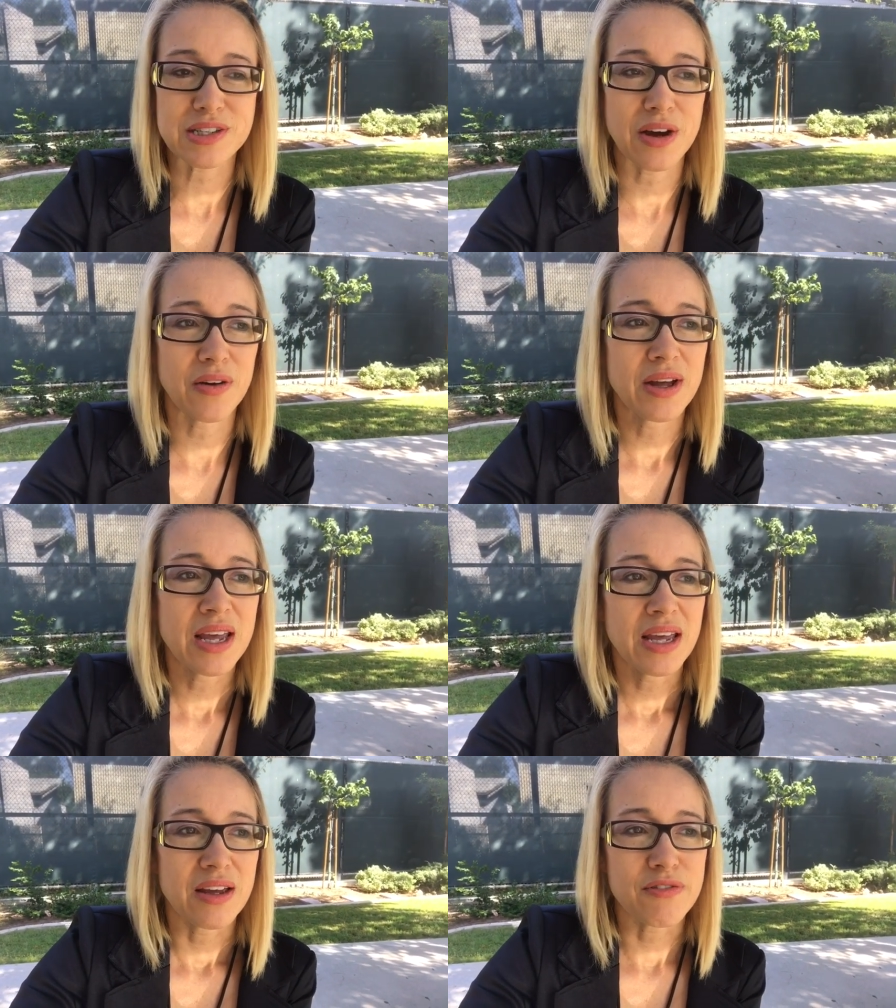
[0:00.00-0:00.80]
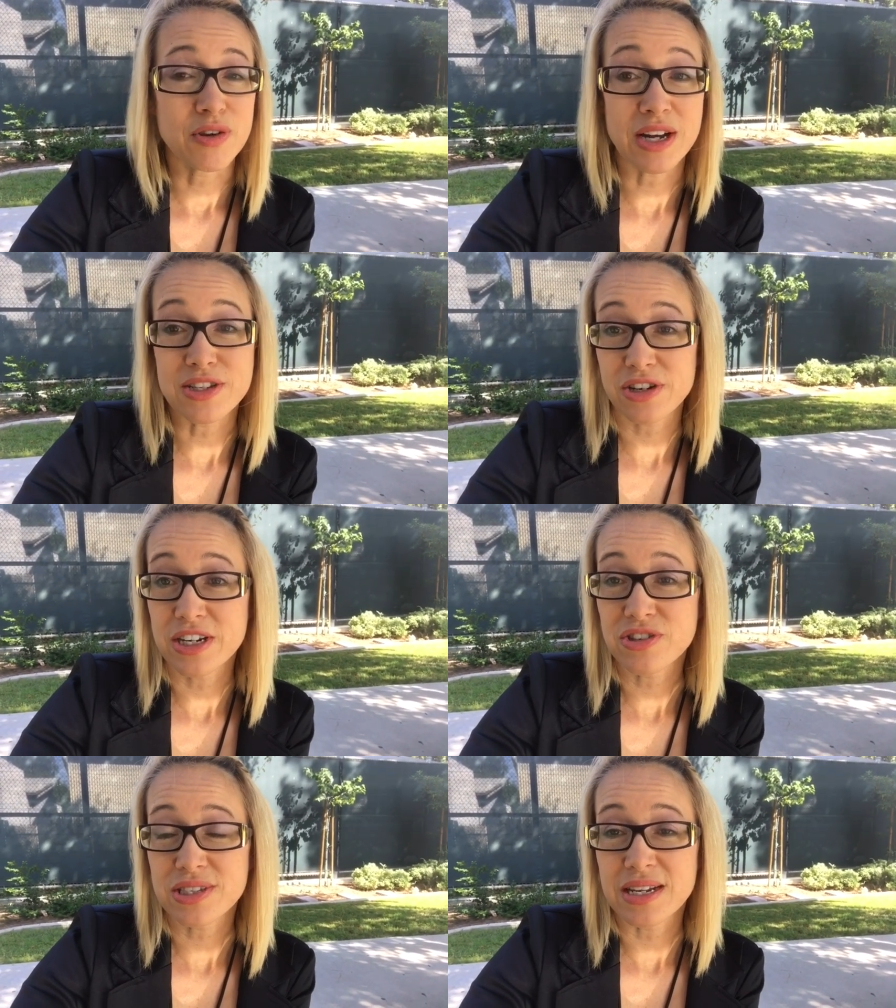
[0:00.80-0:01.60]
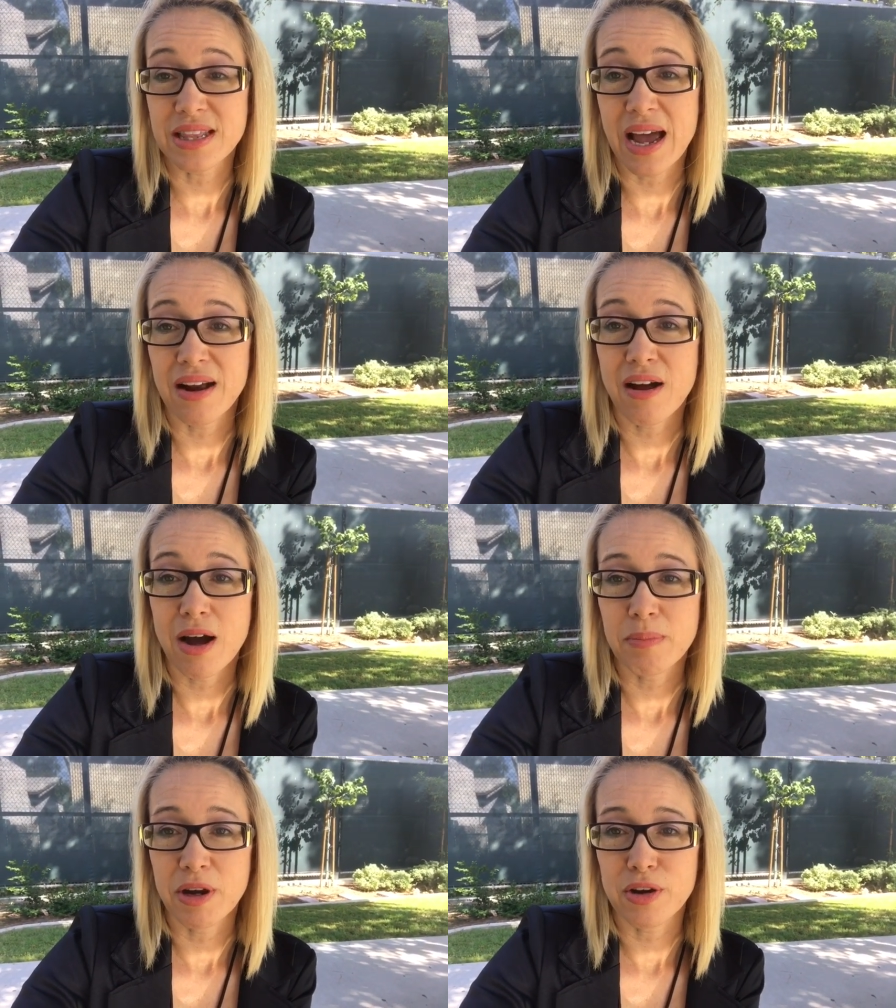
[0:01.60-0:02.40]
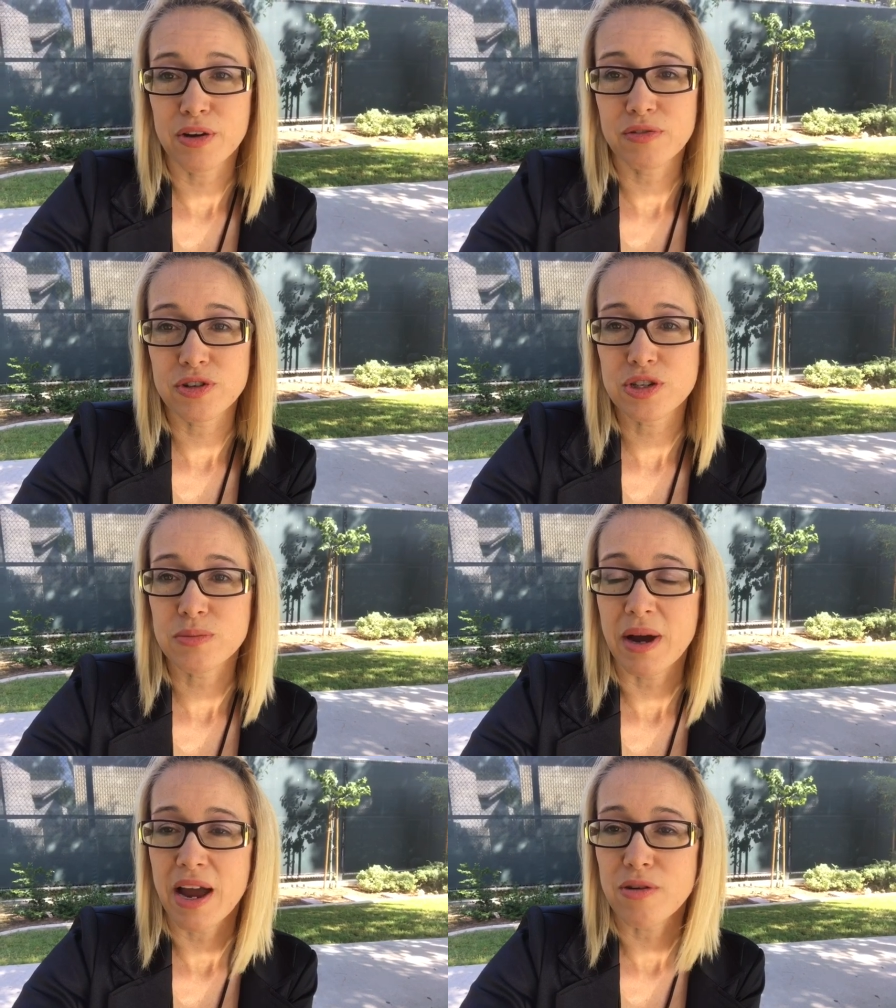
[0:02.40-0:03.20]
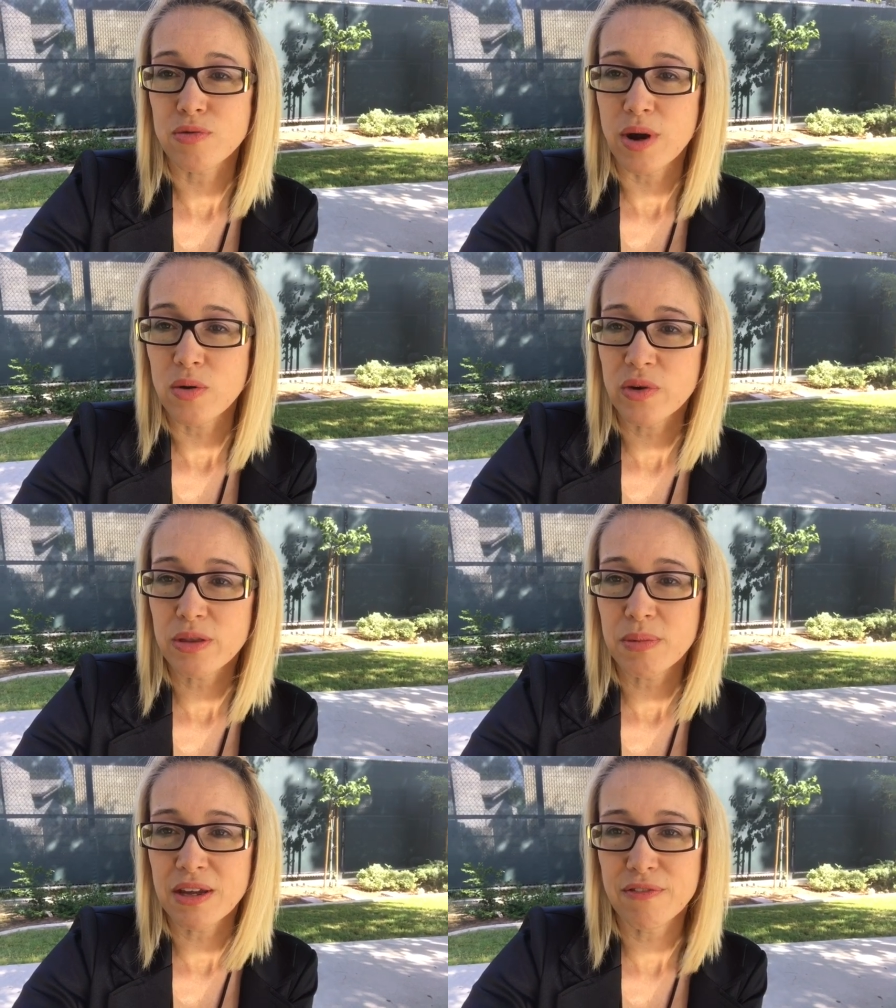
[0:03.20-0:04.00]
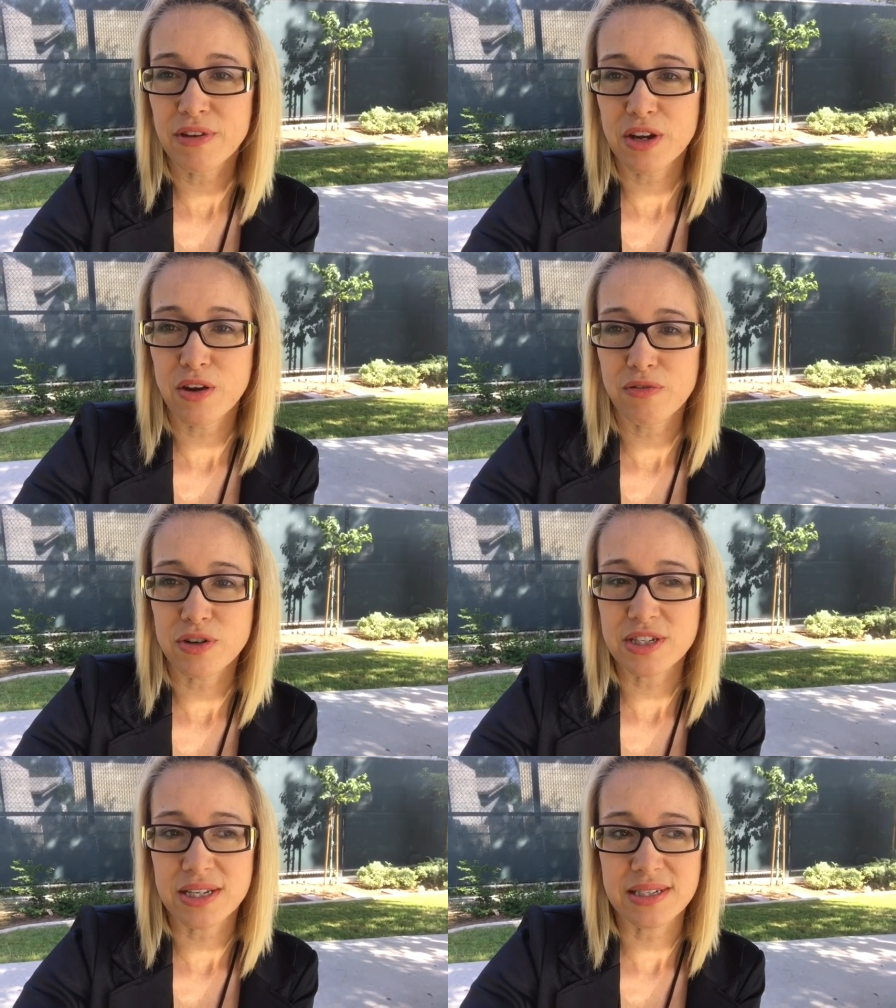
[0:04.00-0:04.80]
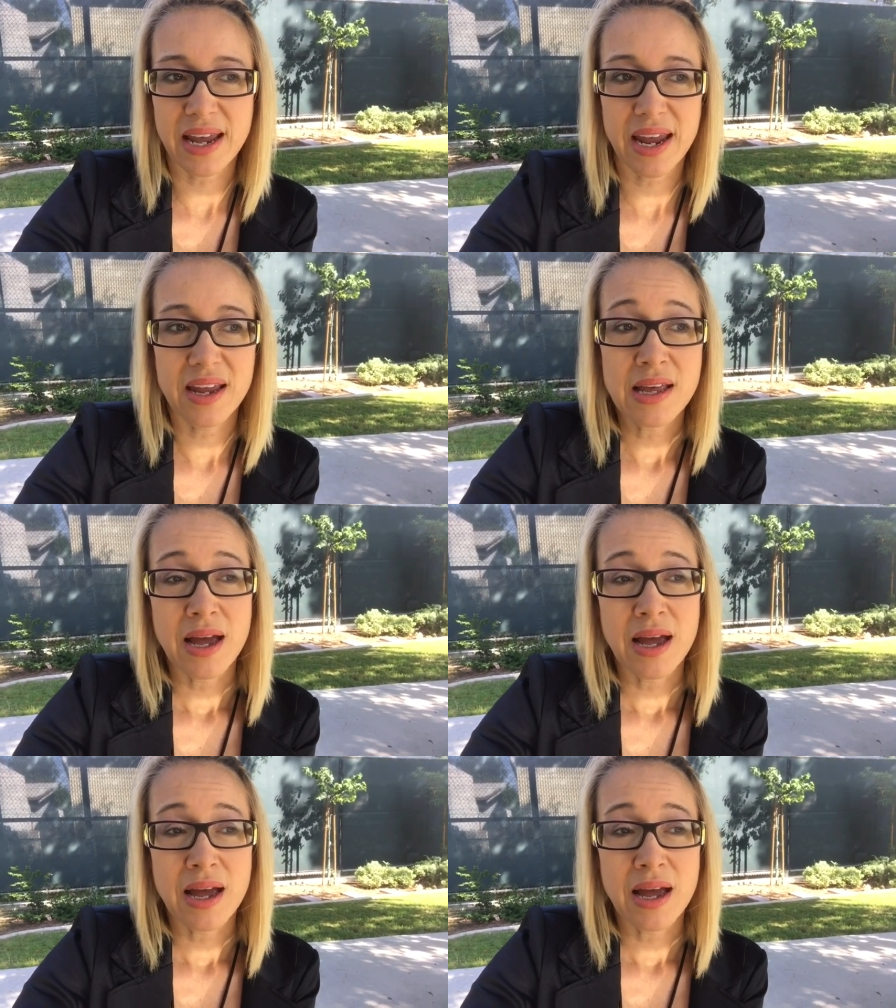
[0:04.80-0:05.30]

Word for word: So if you guys are interested in that, hop on over to my run with me video for today.